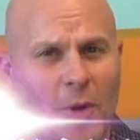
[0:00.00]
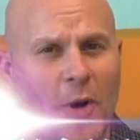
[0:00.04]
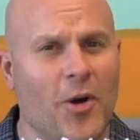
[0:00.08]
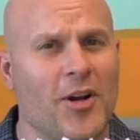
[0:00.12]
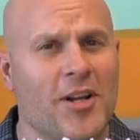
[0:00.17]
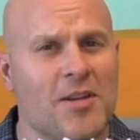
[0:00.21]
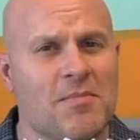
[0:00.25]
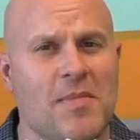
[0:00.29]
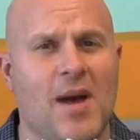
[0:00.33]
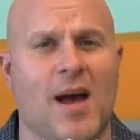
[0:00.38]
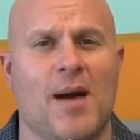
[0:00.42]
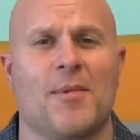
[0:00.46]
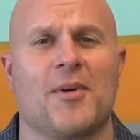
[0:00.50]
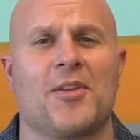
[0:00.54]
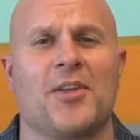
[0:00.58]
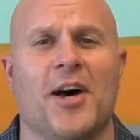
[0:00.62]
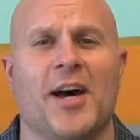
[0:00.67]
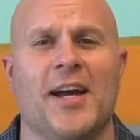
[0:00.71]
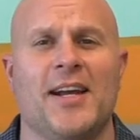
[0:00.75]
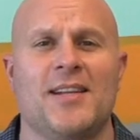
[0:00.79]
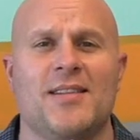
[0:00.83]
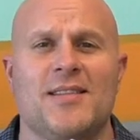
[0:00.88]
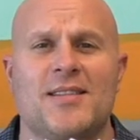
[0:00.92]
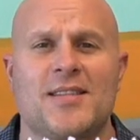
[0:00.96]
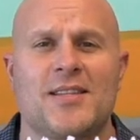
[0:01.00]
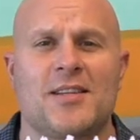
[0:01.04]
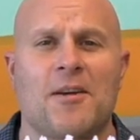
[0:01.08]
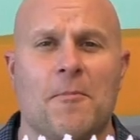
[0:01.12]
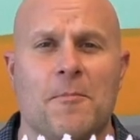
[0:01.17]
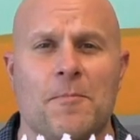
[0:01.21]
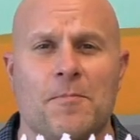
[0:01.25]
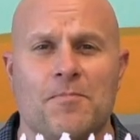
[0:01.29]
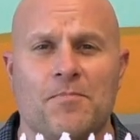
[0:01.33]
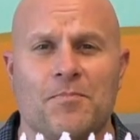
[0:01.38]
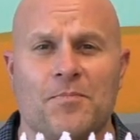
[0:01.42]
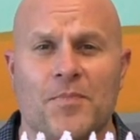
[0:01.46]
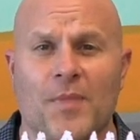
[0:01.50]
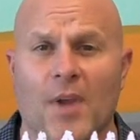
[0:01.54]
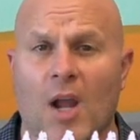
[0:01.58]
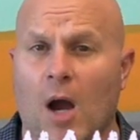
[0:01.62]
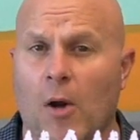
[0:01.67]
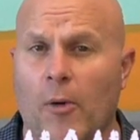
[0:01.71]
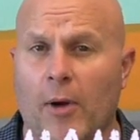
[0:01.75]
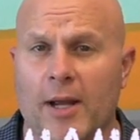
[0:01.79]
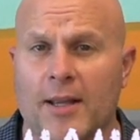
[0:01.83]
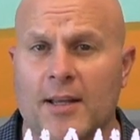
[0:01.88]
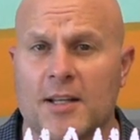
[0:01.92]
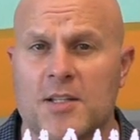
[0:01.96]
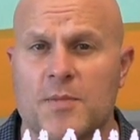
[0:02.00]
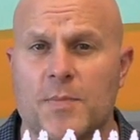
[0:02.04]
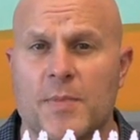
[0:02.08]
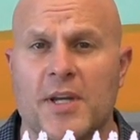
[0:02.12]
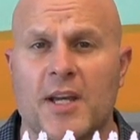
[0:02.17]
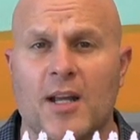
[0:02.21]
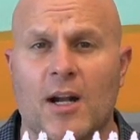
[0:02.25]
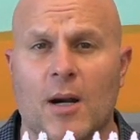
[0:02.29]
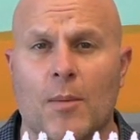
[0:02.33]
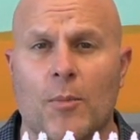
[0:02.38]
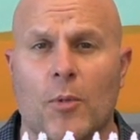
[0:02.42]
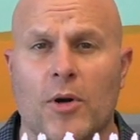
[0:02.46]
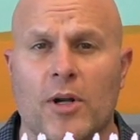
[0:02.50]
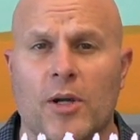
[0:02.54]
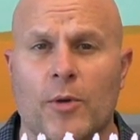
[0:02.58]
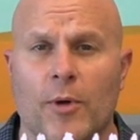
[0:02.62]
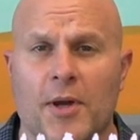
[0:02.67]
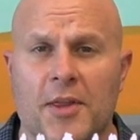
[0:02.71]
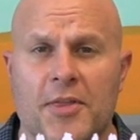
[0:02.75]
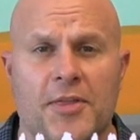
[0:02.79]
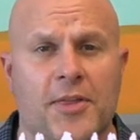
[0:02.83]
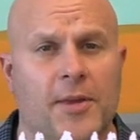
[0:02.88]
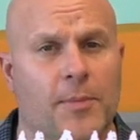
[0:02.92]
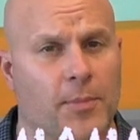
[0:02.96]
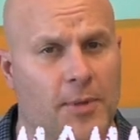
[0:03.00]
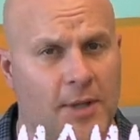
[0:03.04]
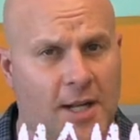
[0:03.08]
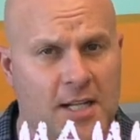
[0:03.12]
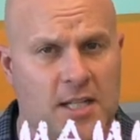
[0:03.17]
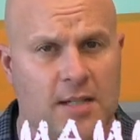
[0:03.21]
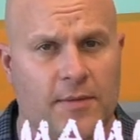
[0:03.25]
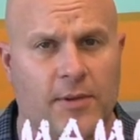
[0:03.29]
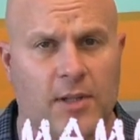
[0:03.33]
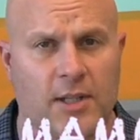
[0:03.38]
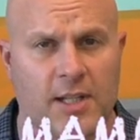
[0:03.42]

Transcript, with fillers: Morning Mammoth Heights. All right, let's begin our morning with the Pledge of